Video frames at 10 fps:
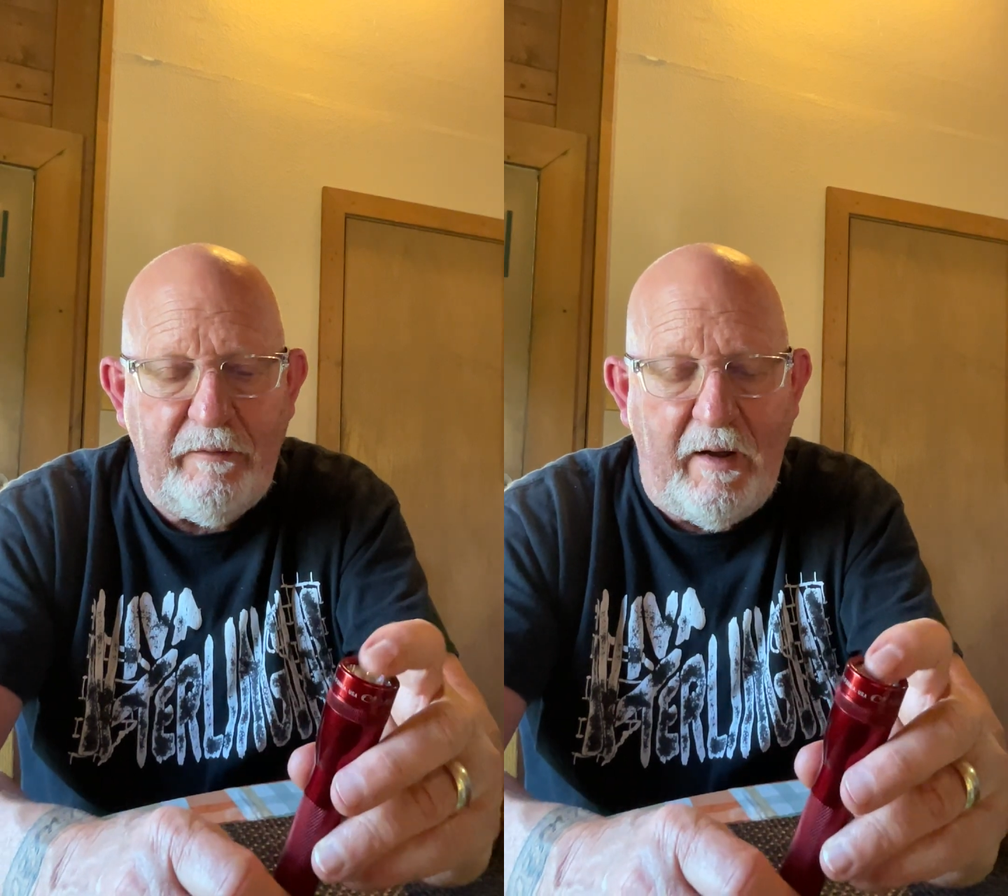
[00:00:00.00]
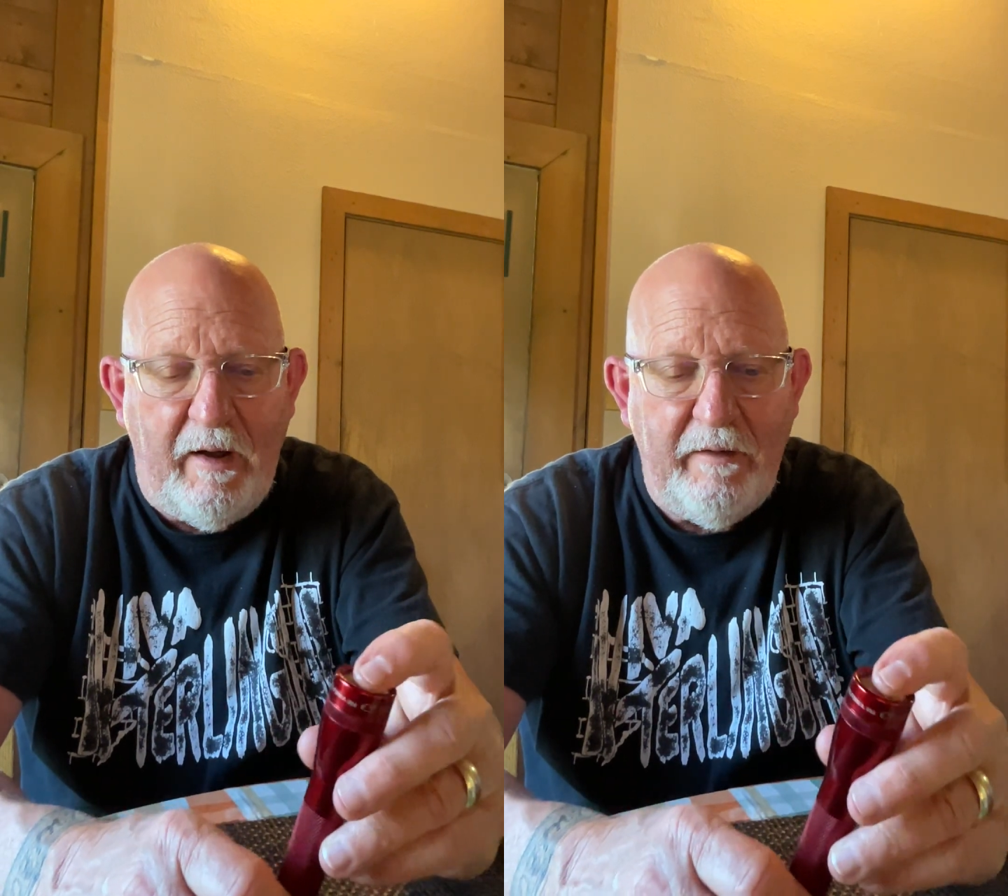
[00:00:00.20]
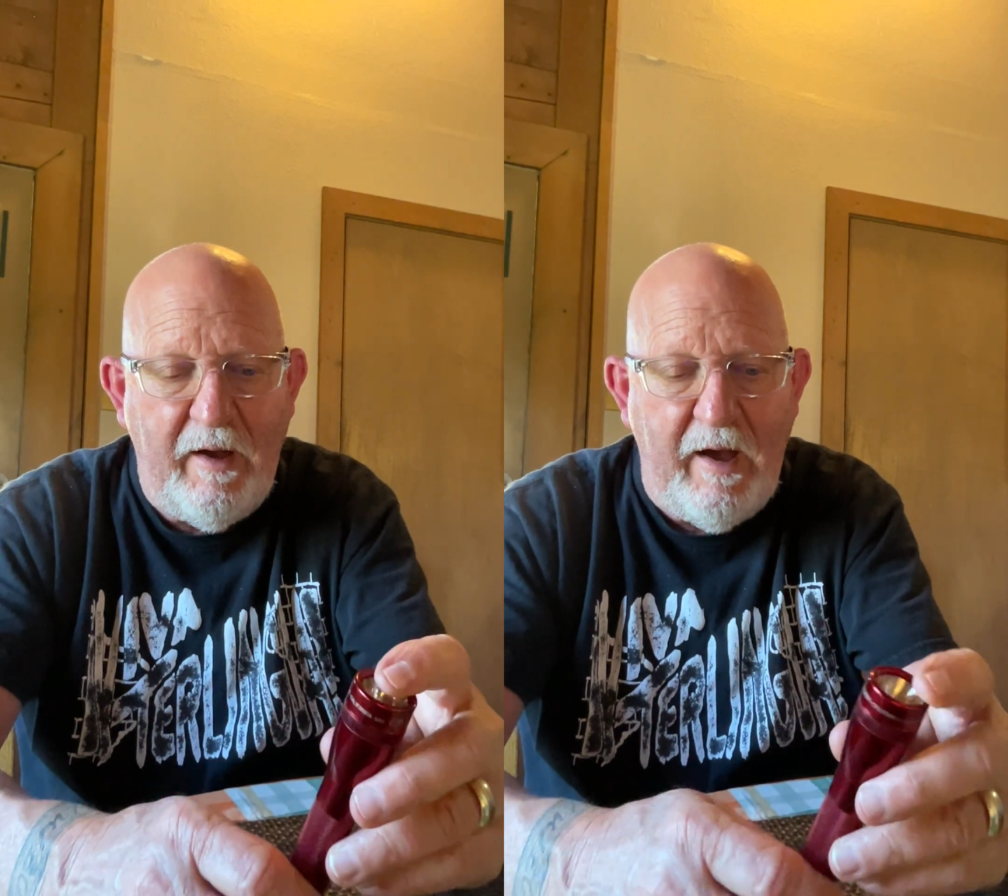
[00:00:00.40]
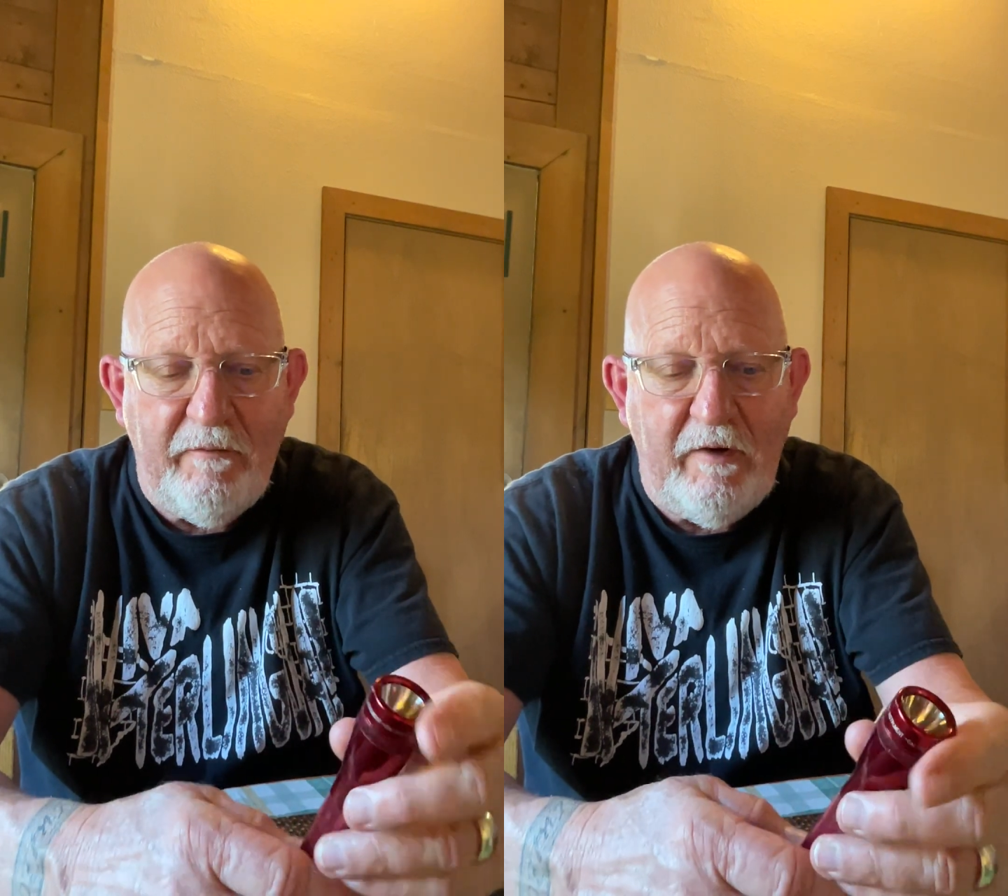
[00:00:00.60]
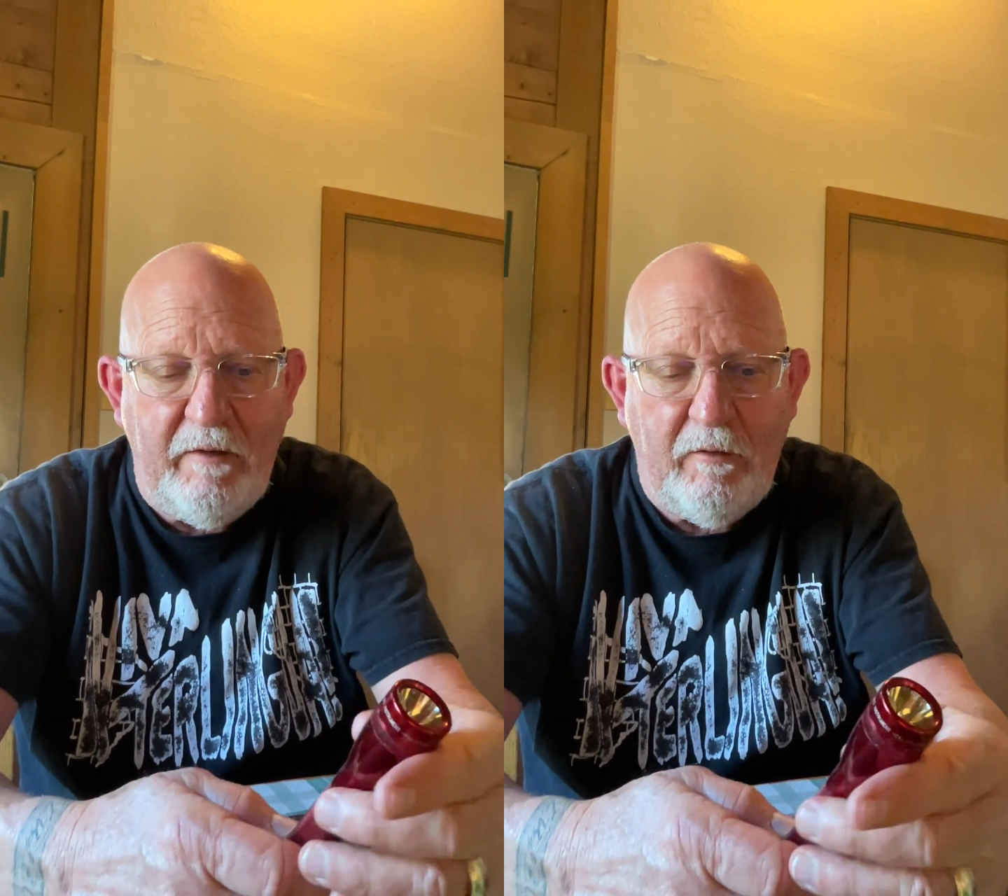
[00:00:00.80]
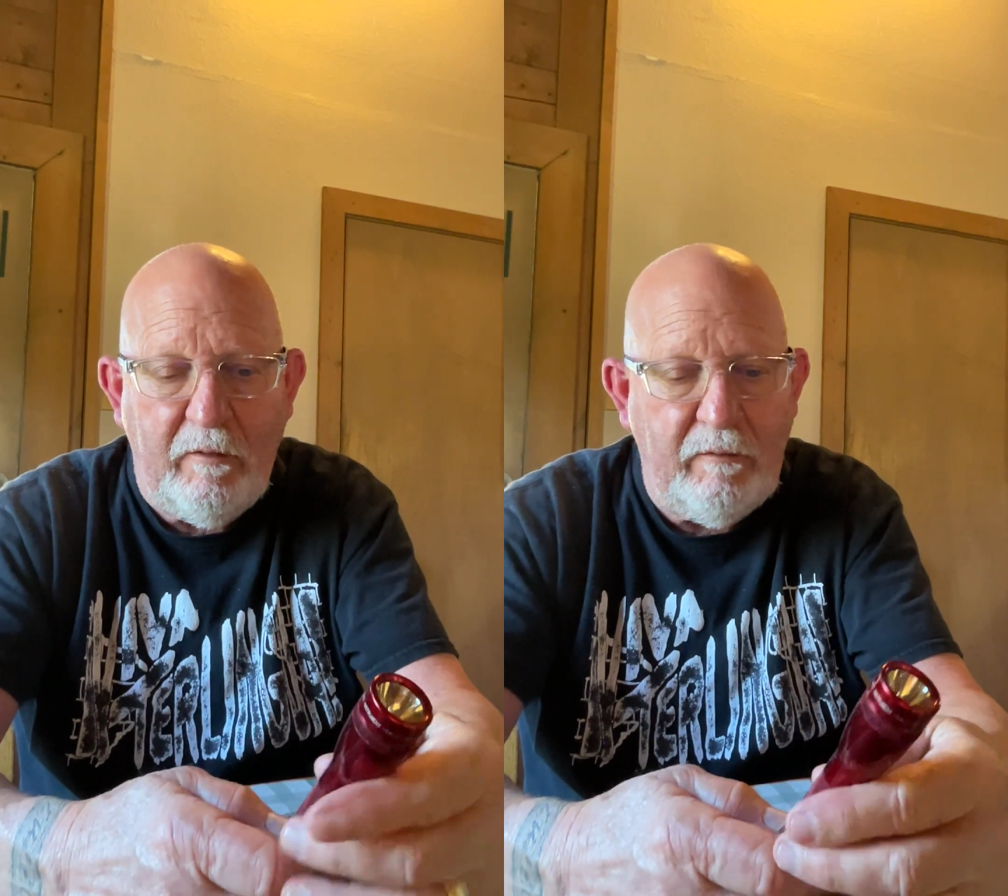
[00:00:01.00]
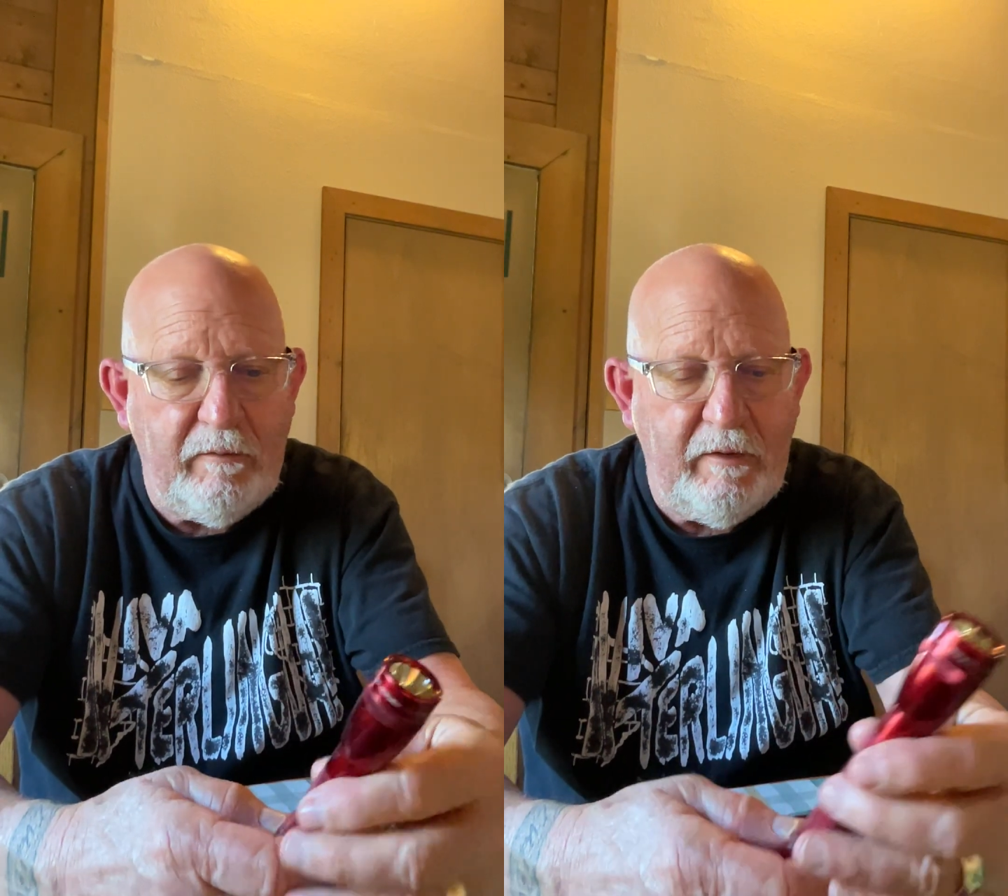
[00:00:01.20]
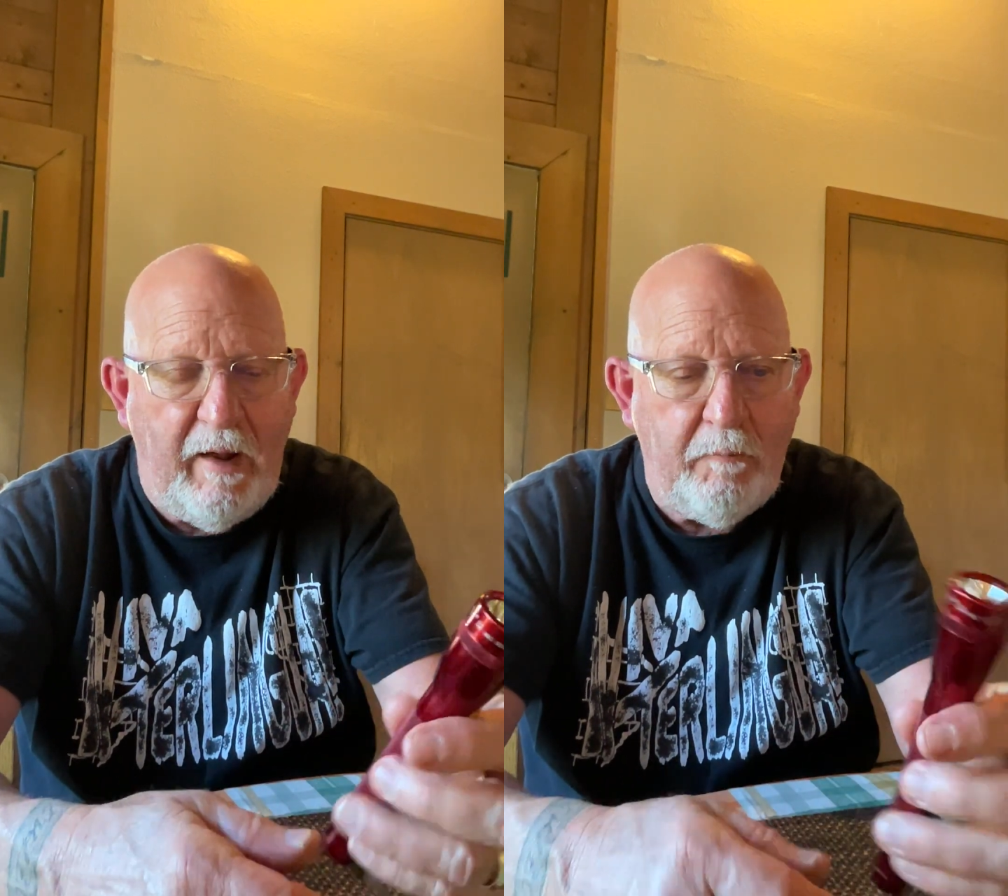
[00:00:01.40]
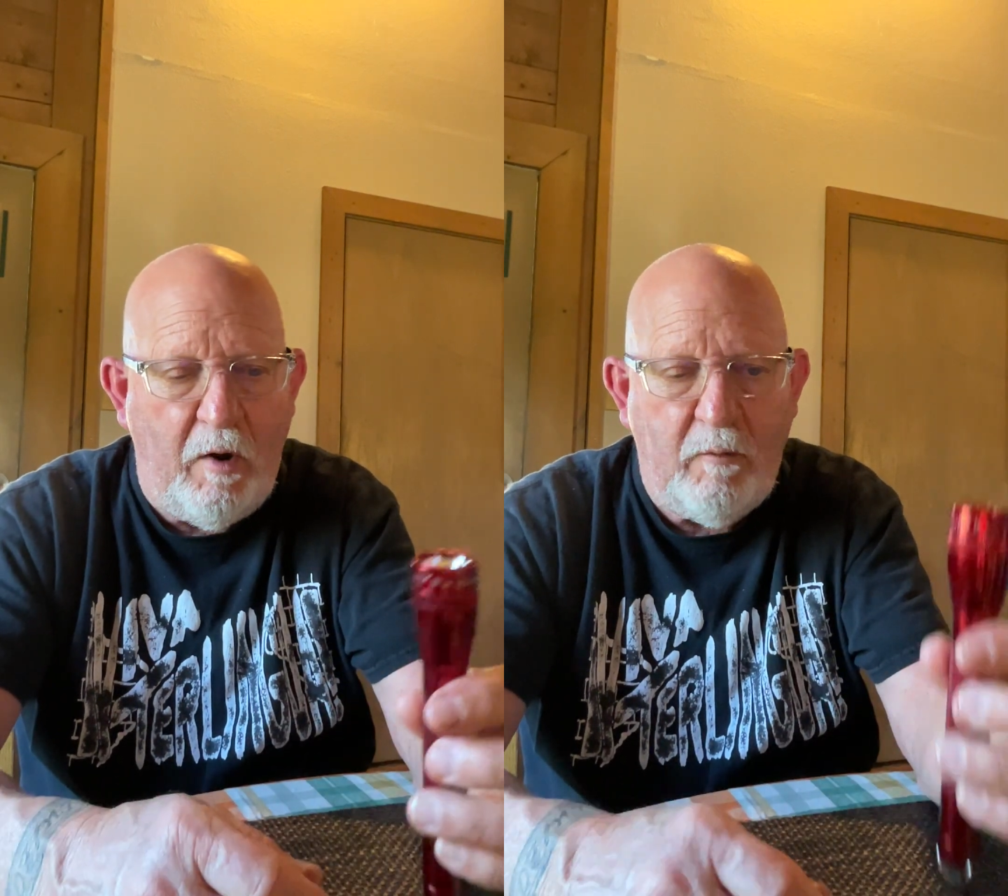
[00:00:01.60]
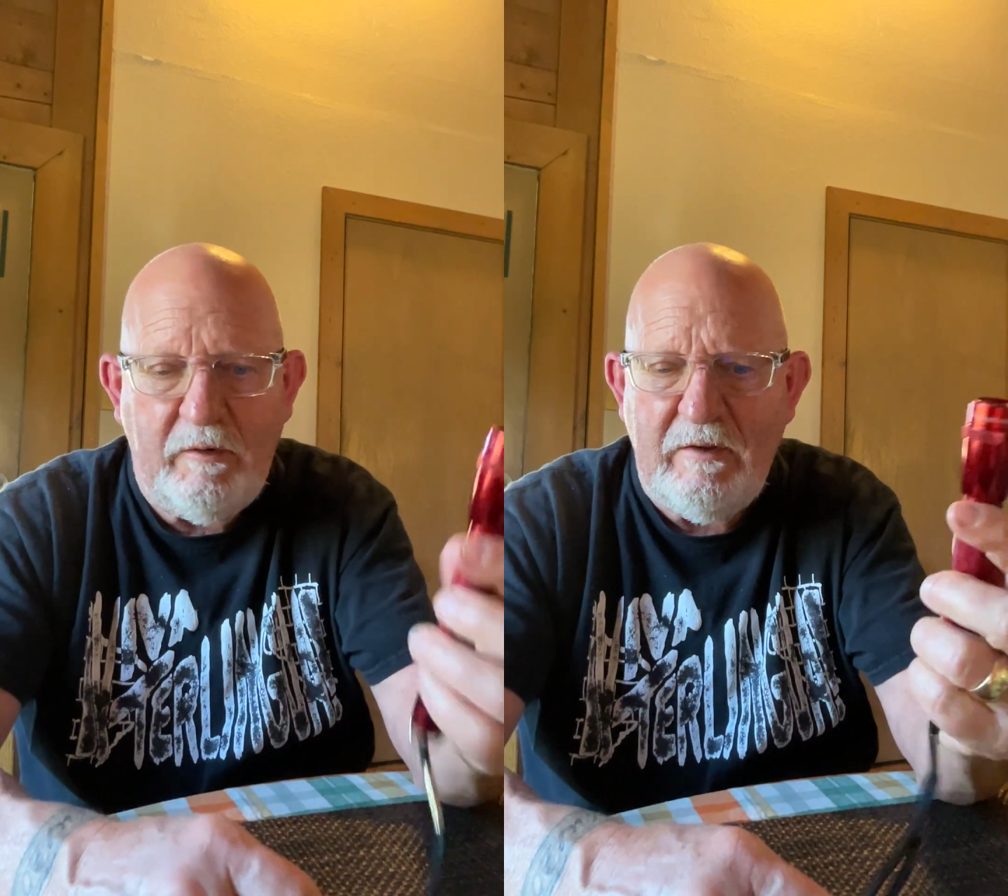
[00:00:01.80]
I haven't ever, I
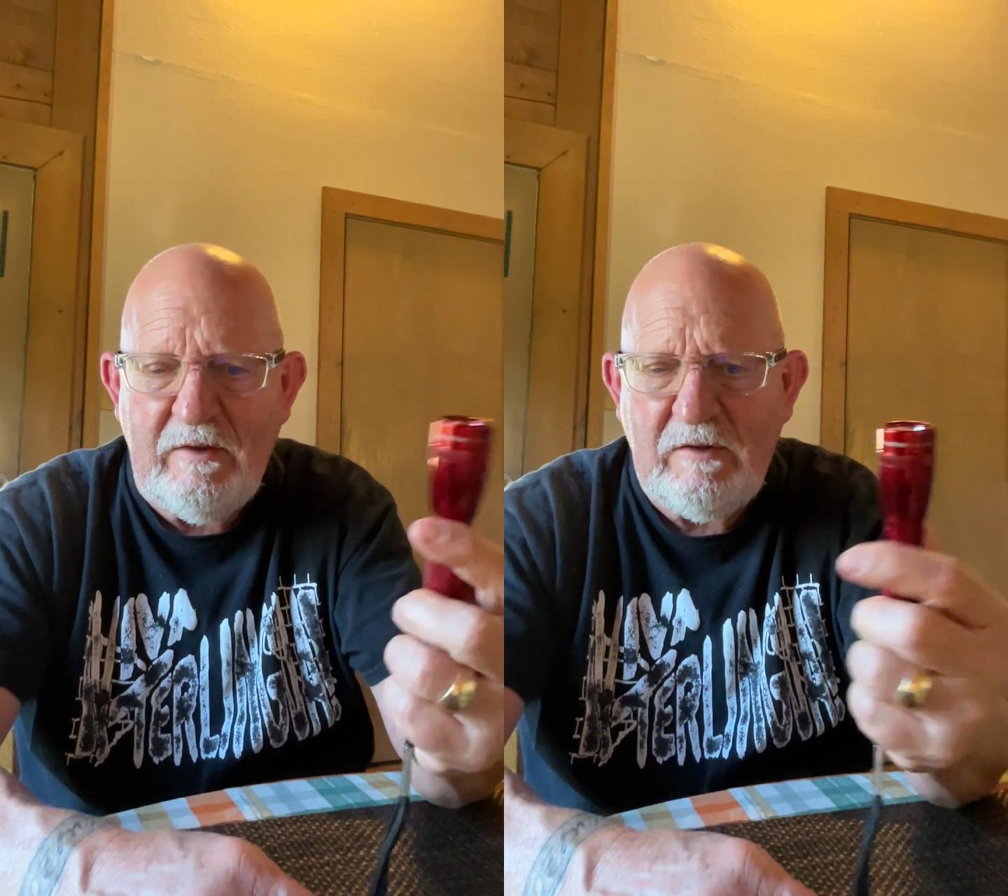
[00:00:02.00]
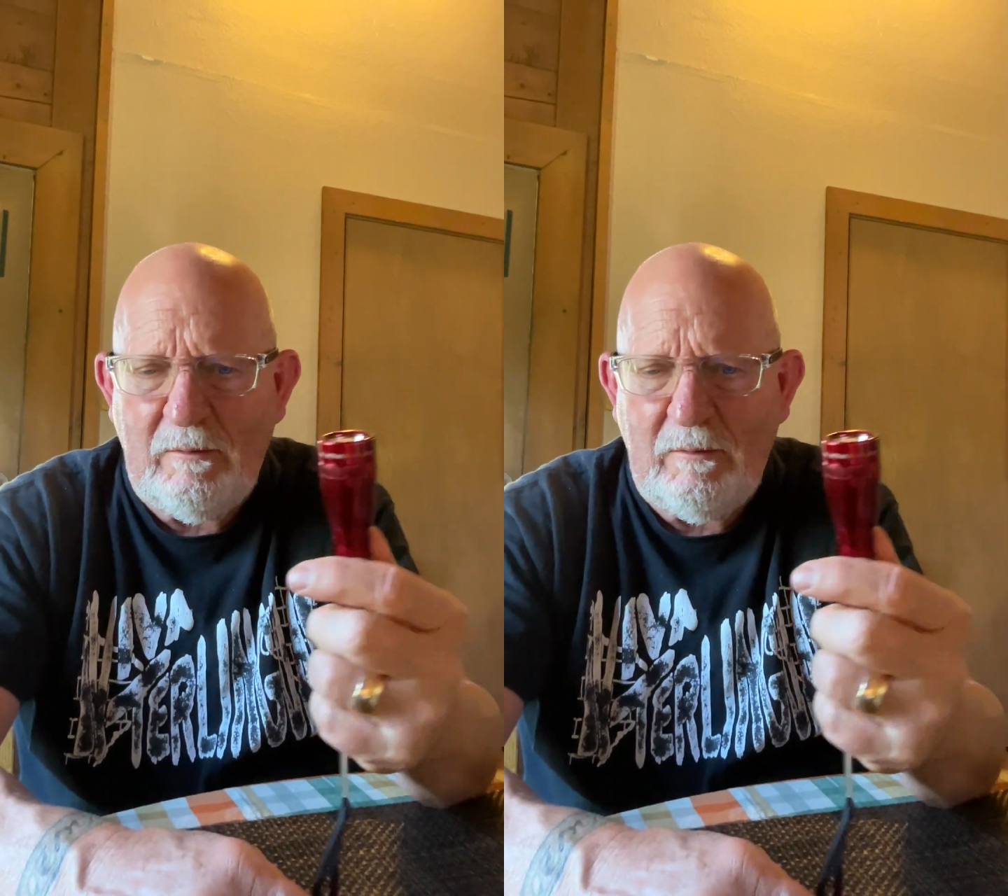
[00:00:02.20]
bought one of these.